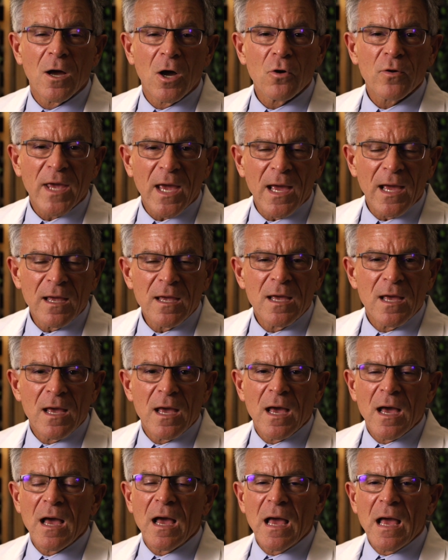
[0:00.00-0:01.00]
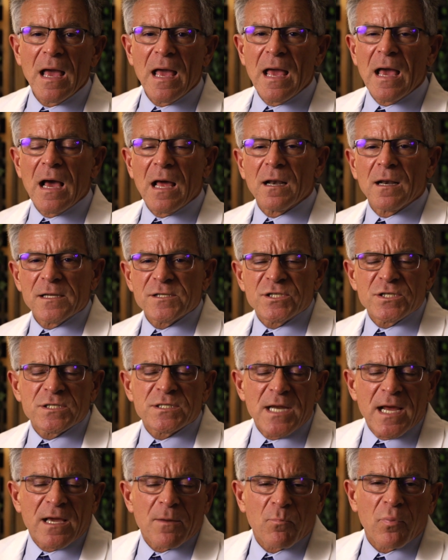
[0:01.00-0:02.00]
Okay. Let's
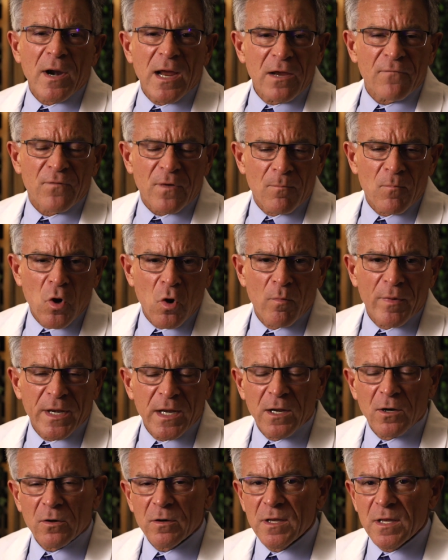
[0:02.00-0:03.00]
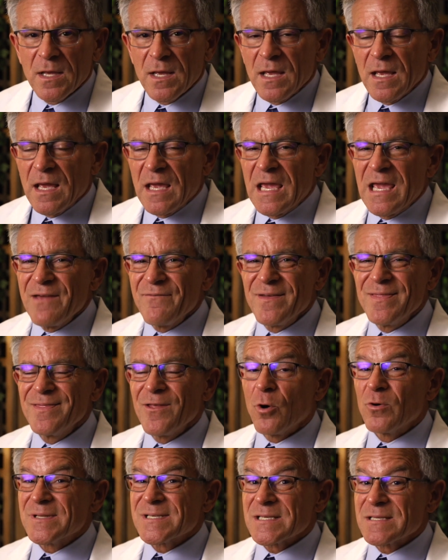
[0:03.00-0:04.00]
just take a break for a moment here. Even
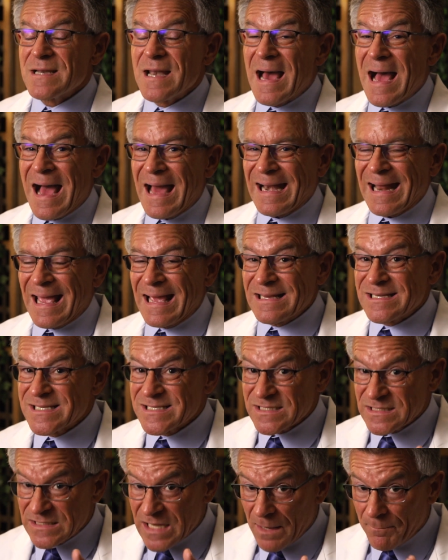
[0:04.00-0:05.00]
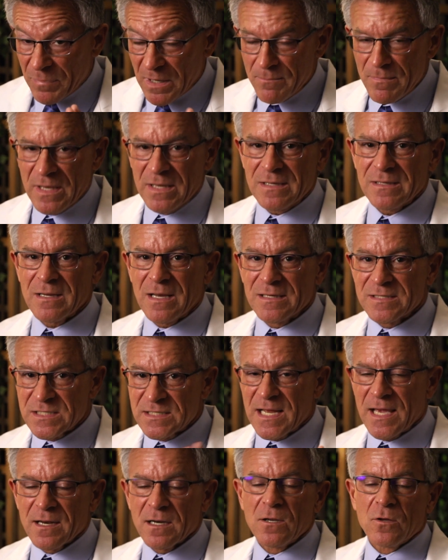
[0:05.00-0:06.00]
though it's not a supplement, a
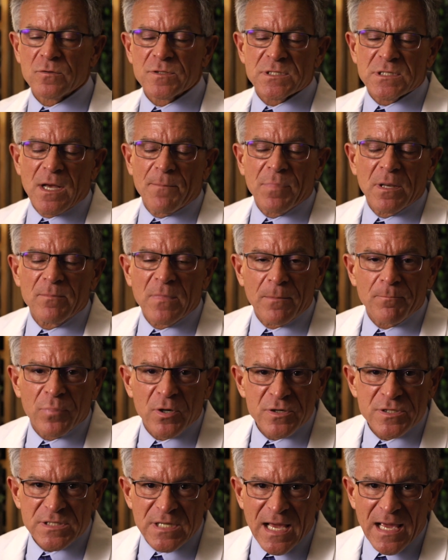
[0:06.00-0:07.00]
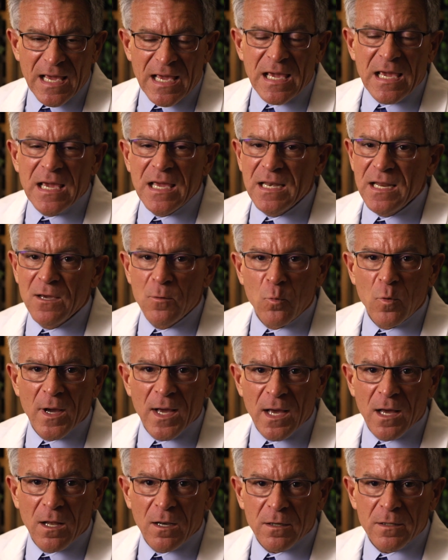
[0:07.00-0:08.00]
standalone supplement per se, eating
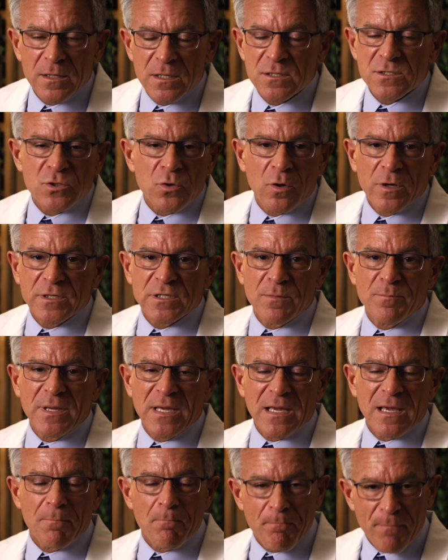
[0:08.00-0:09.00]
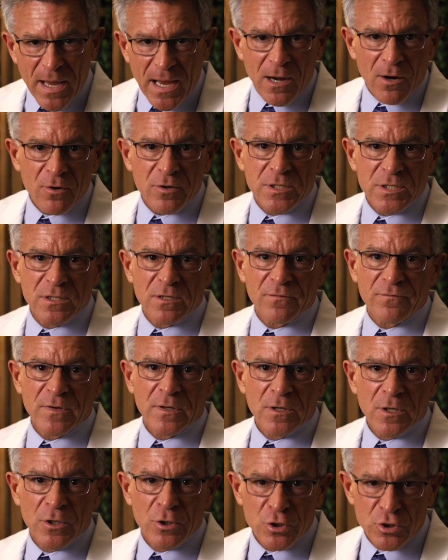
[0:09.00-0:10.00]
well is going to be imperative
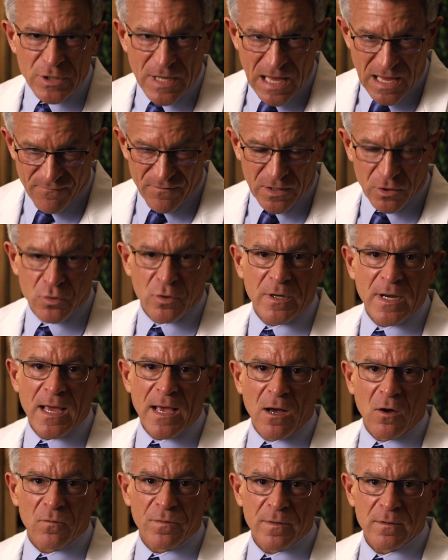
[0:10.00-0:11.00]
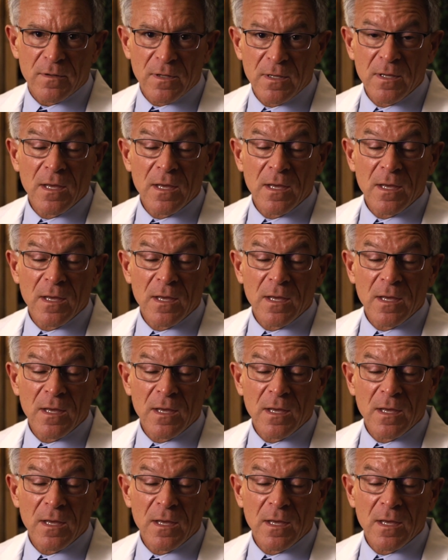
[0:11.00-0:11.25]
to having good health.